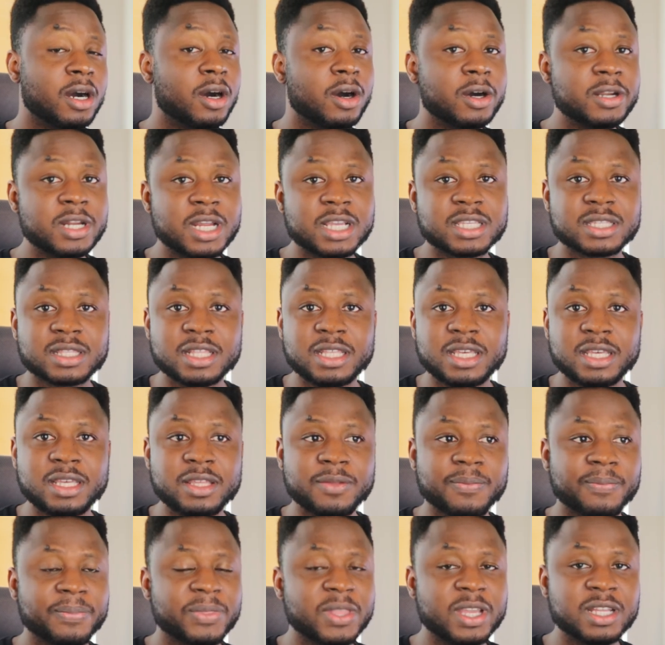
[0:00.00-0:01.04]
Honestly,
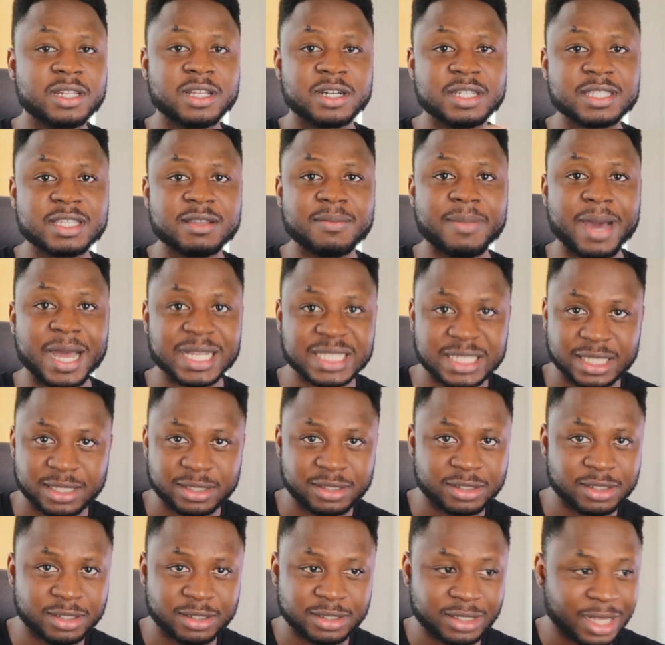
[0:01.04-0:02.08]
it doesn't matter.
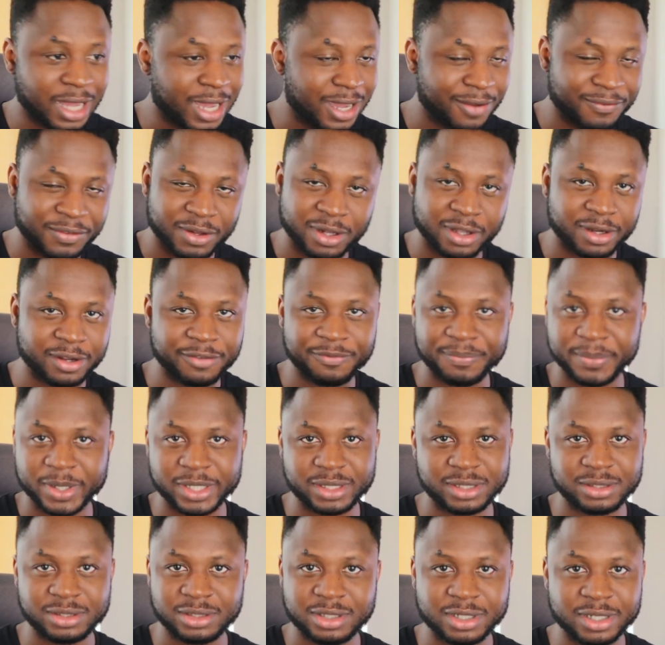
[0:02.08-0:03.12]
You don't have a lot of
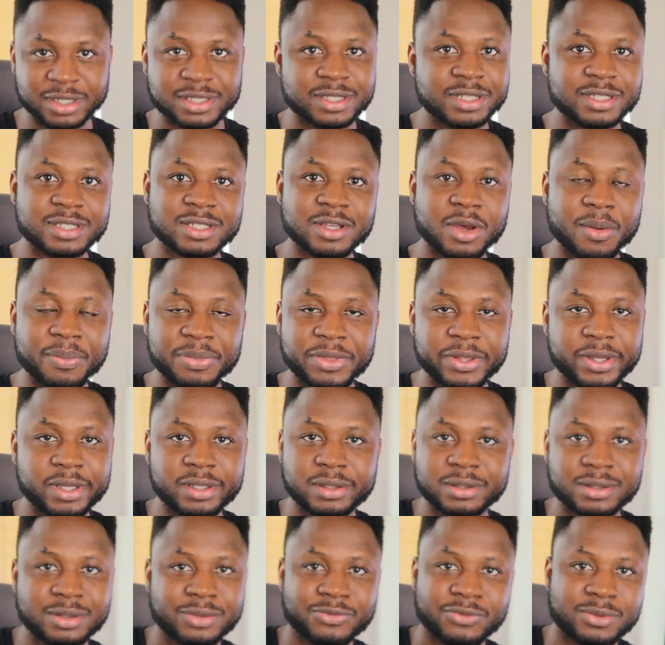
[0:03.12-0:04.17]
money. You just need
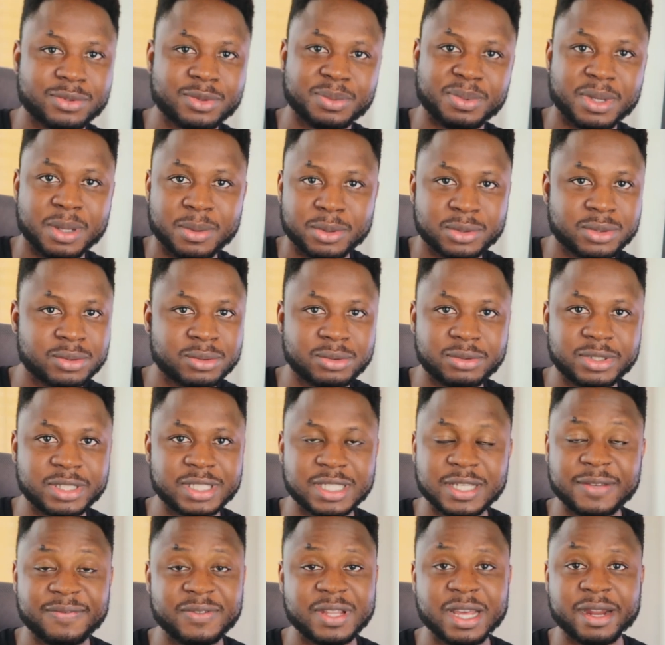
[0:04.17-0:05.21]
something to be able to
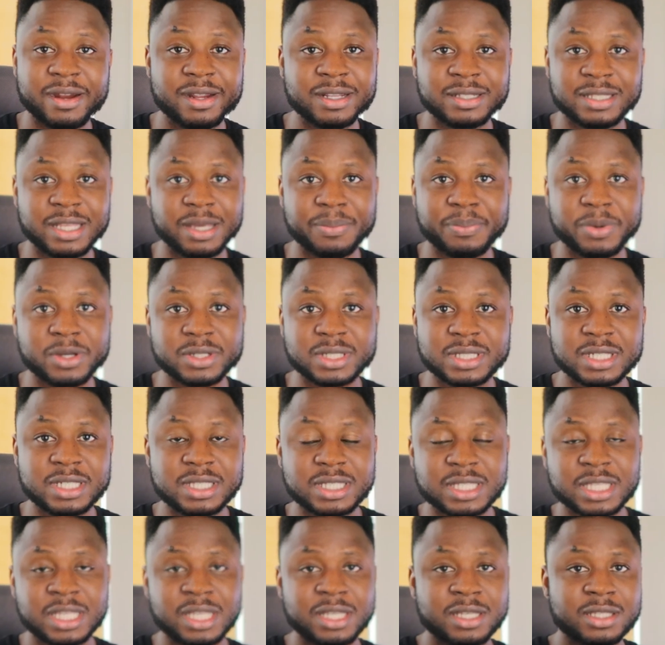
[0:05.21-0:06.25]
receive direct
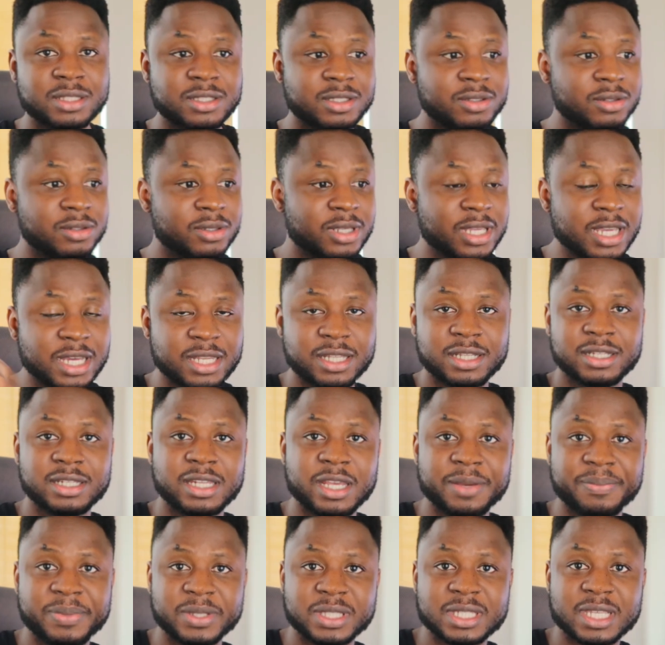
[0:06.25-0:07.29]
deposits, to get a
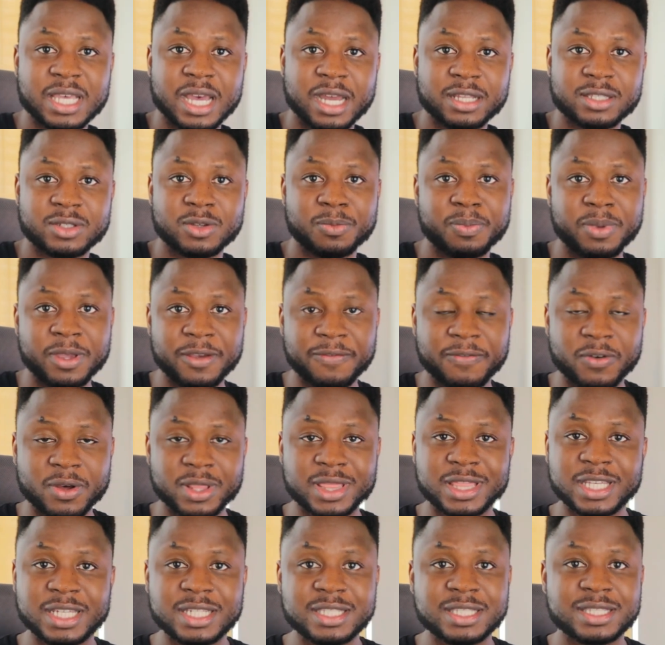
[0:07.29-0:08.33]
debit card to pay for
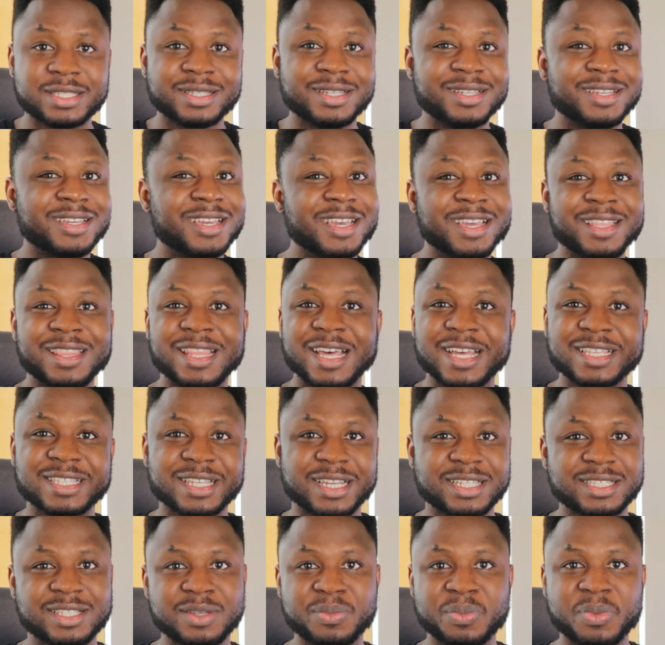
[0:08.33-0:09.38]
things, and that's
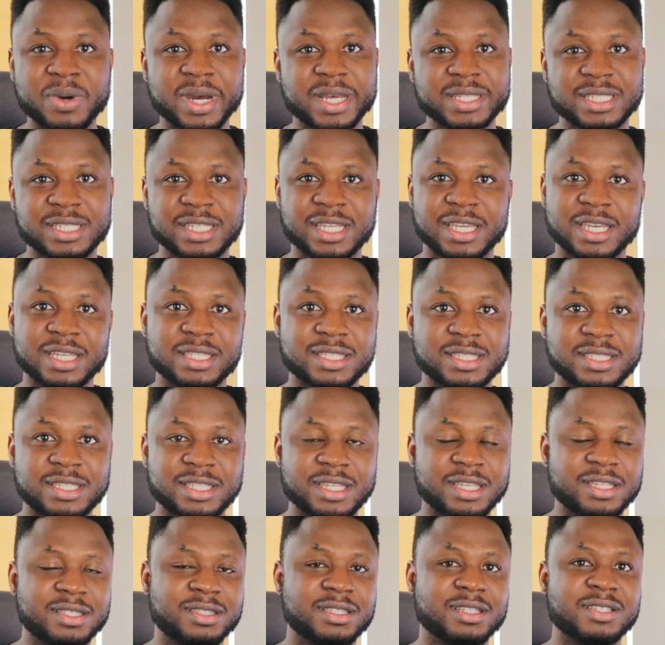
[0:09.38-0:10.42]
as simple as it gets.
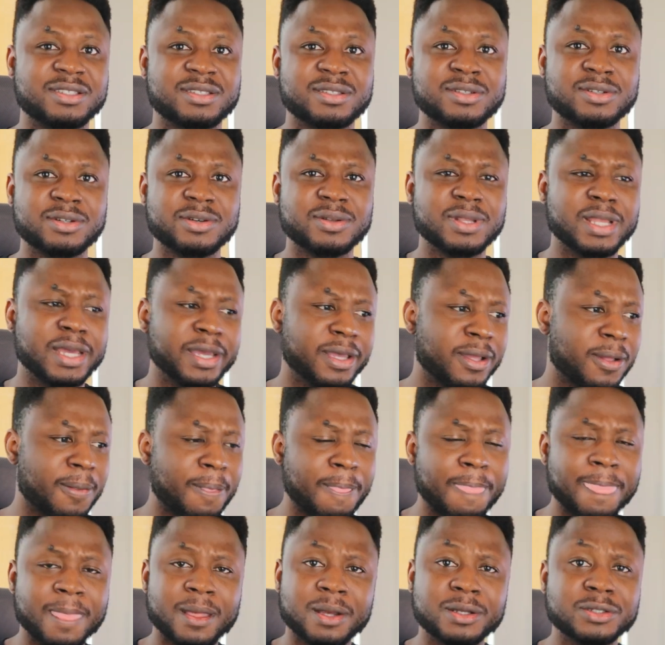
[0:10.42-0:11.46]
There's no like
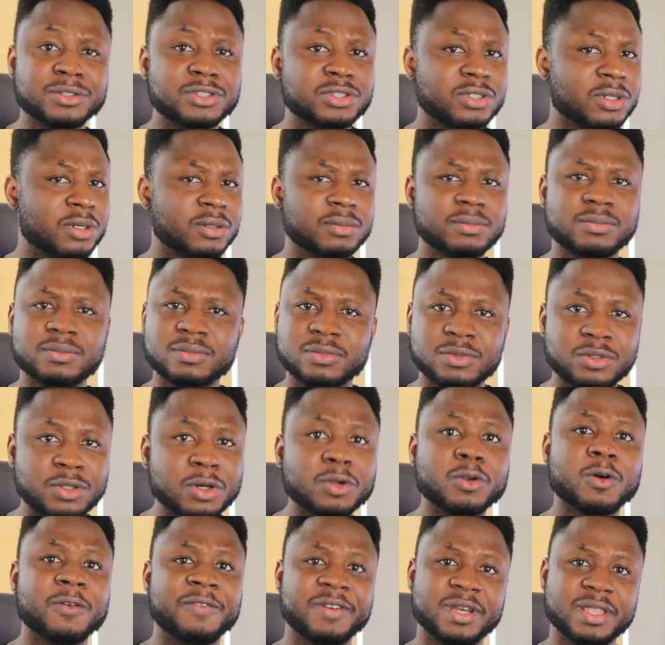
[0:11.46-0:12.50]
strong.
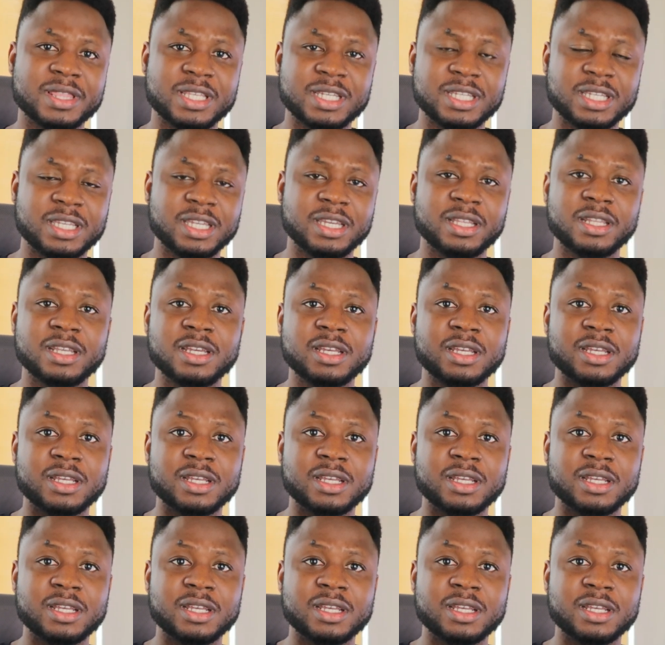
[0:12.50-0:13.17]
Don't overthink it.